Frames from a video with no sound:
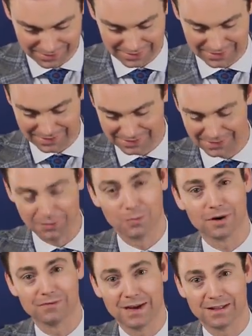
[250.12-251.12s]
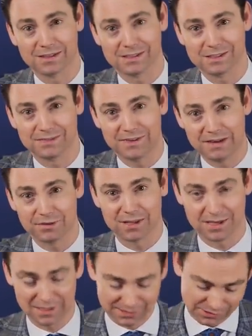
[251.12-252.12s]
And one of Alex's favorite
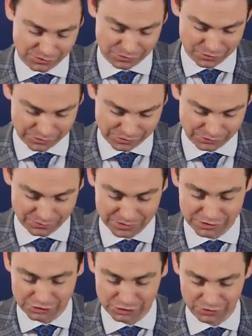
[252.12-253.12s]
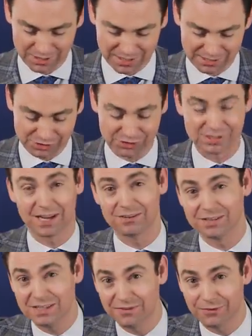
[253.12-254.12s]
things to do is to really showcase just how
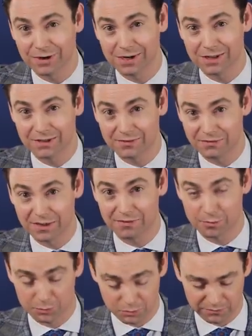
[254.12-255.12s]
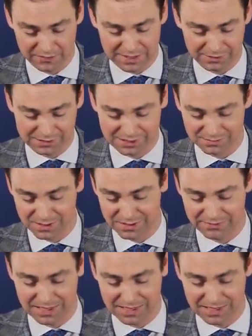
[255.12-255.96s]
different the flavor profiles can be of